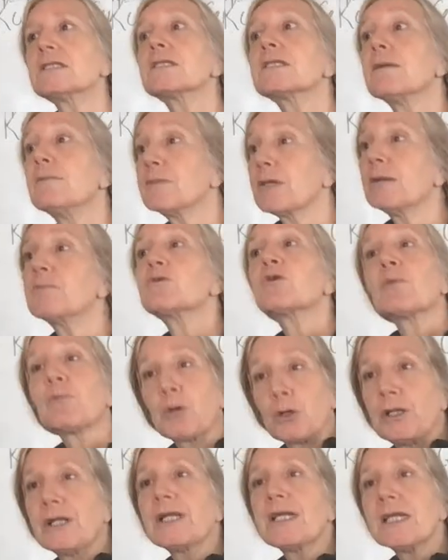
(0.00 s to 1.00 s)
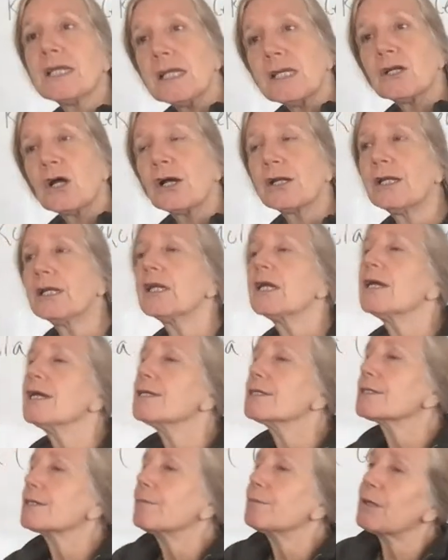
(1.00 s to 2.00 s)
Sometimes we're putting heat on it,
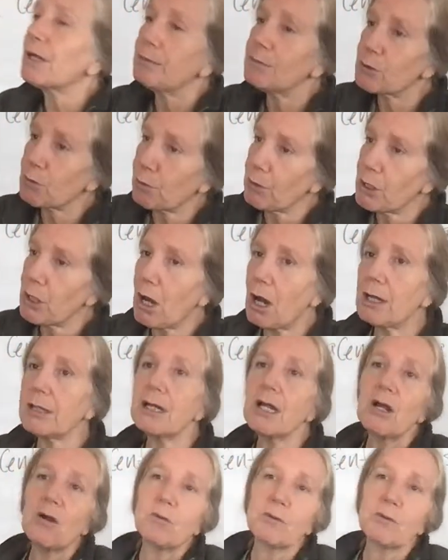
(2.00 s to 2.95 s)
sometimes we're not.